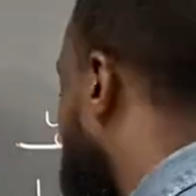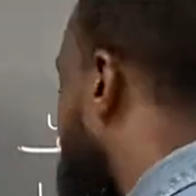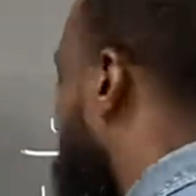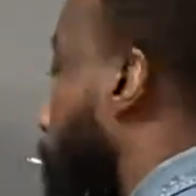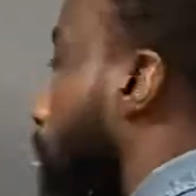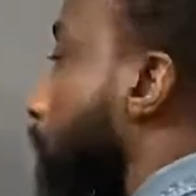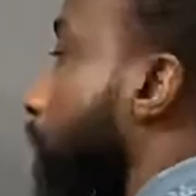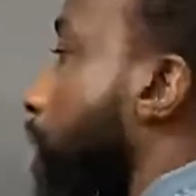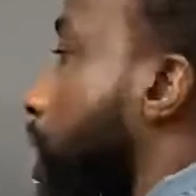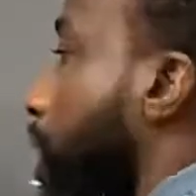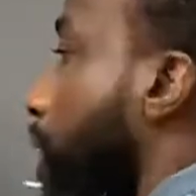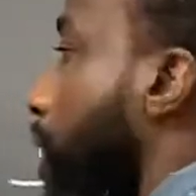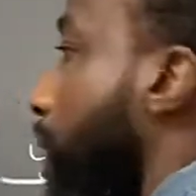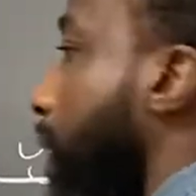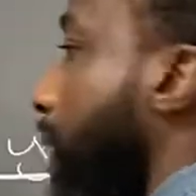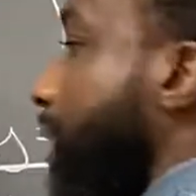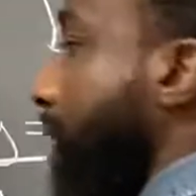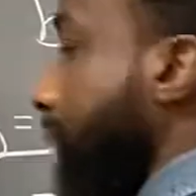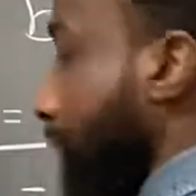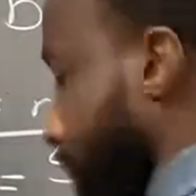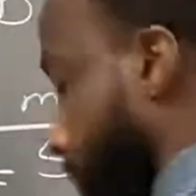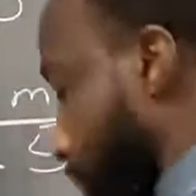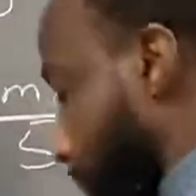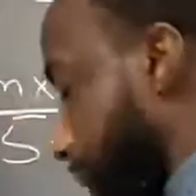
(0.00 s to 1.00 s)
Oh no no no
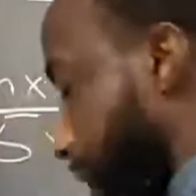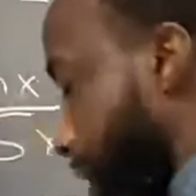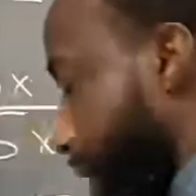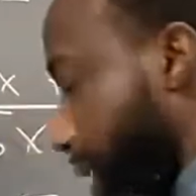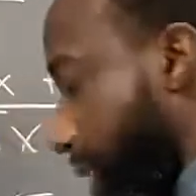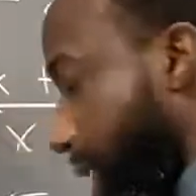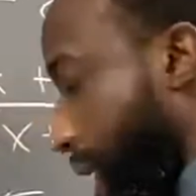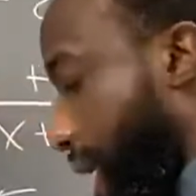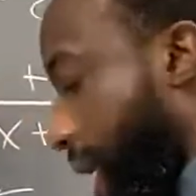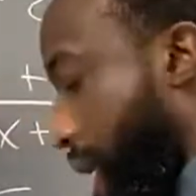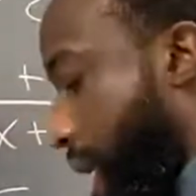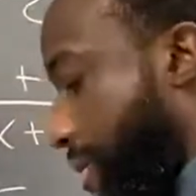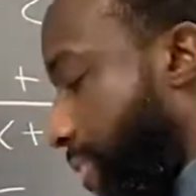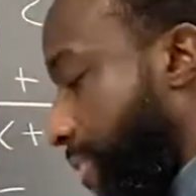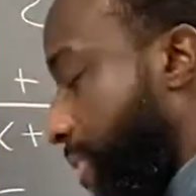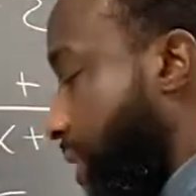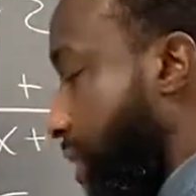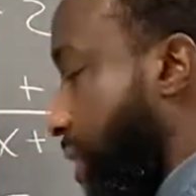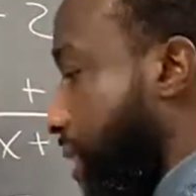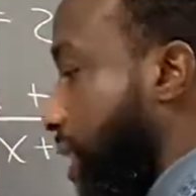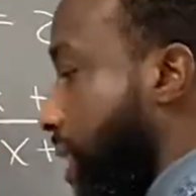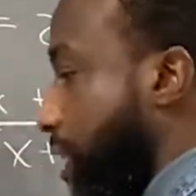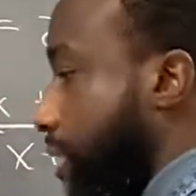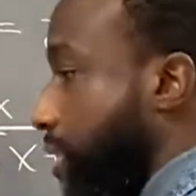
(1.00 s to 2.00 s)
let's look let's look at number
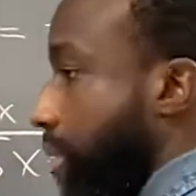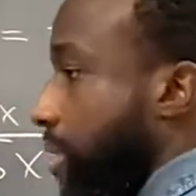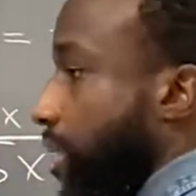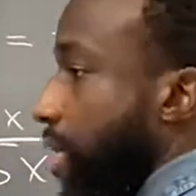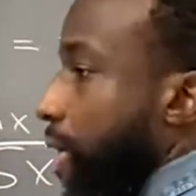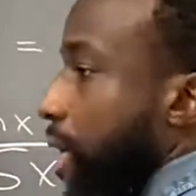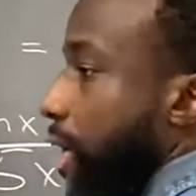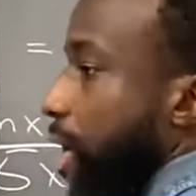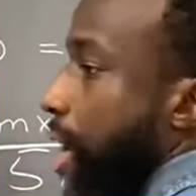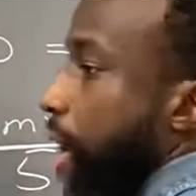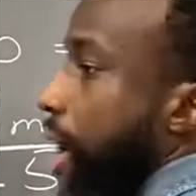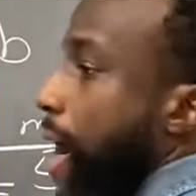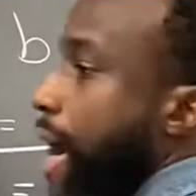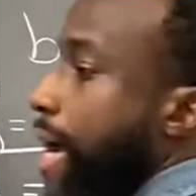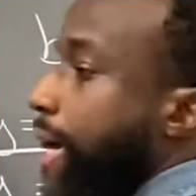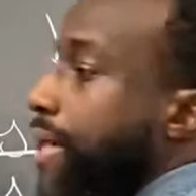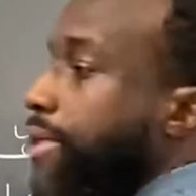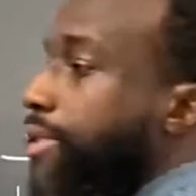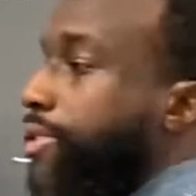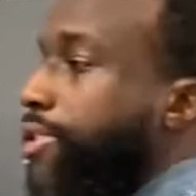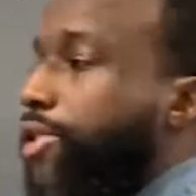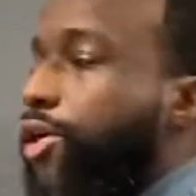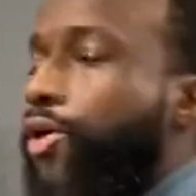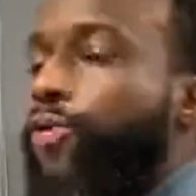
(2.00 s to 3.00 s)
six. All
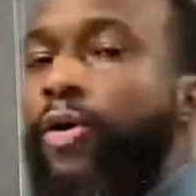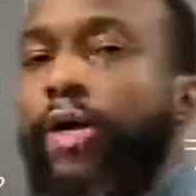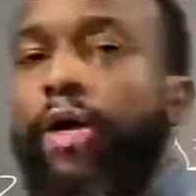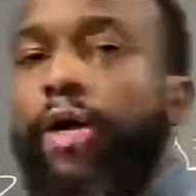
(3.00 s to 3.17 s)
right, so we're